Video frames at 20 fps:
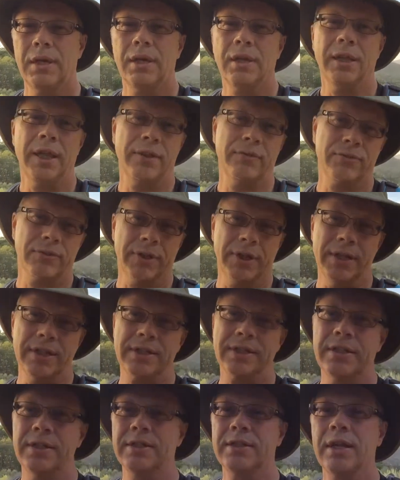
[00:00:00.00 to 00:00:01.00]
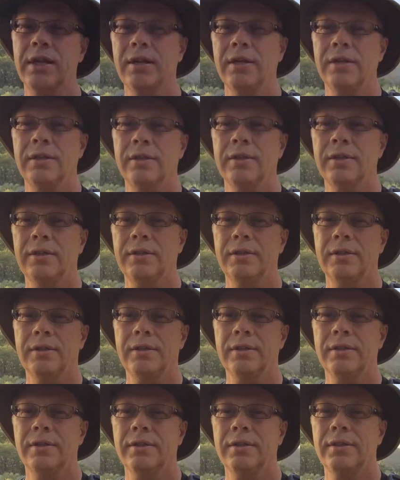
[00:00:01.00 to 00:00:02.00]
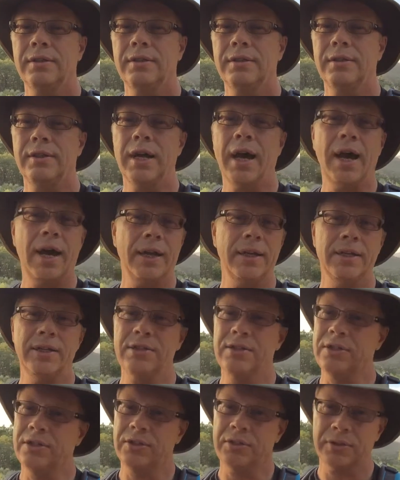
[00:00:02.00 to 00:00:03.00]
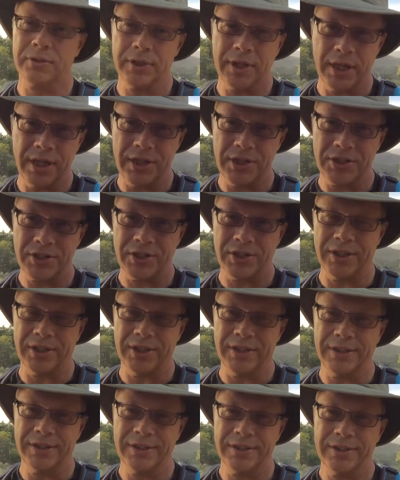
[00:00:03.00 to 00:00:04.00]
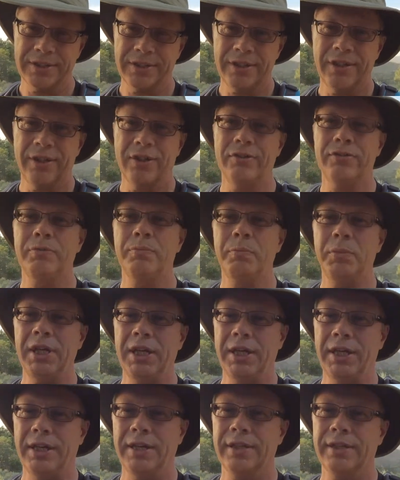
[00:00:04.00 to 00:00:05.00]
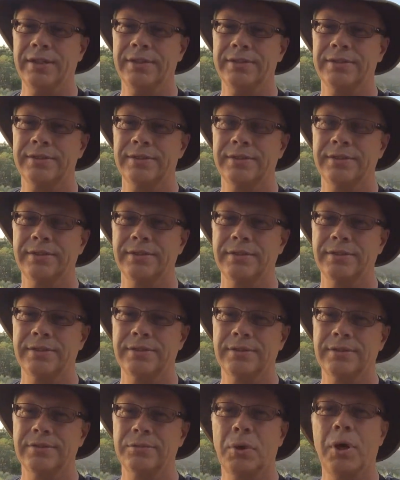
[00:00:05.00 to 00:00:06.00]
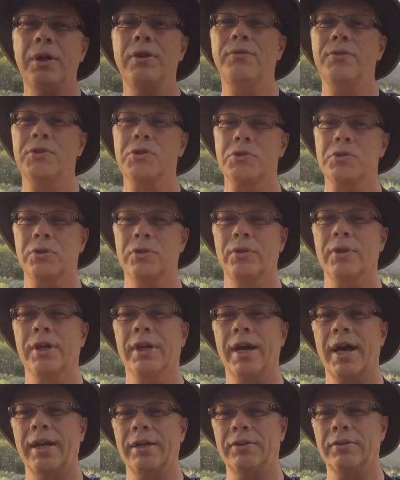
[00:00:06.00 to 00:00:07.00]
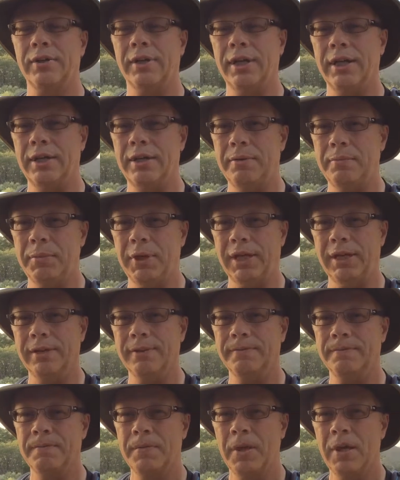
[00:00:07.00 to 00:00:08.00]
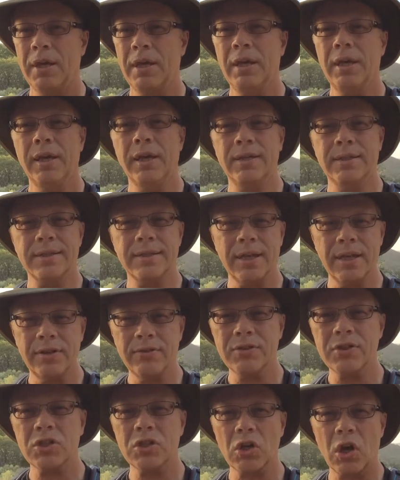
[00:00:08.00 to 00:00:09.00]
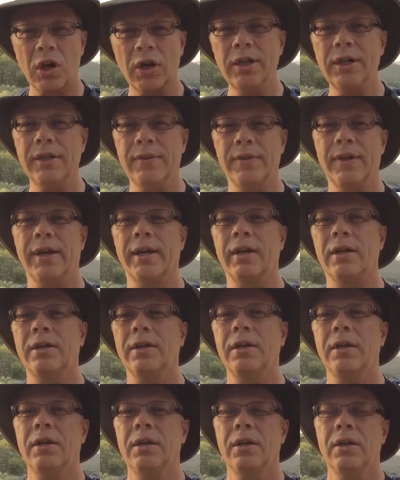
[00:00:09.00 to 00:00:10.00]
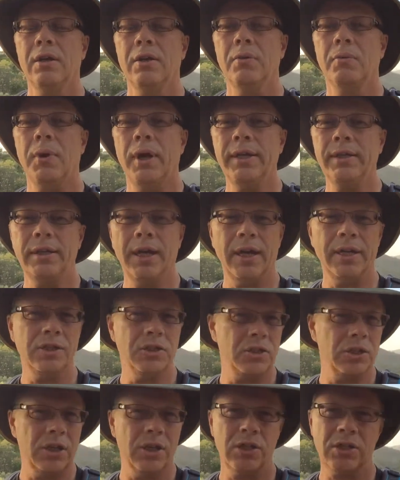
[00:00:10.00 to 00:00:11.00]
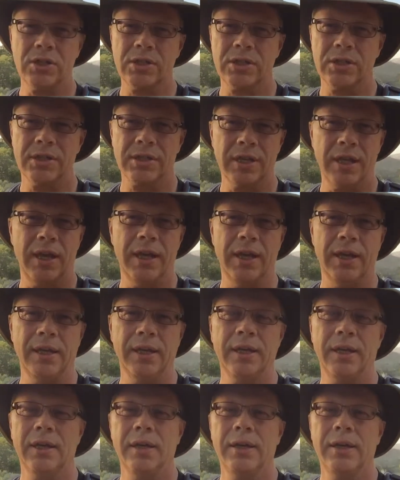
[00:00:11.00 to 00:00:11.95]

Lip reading: Like, for instance, God is the creation of me. What if it's true that God created me? Instead of starting there, why not just say,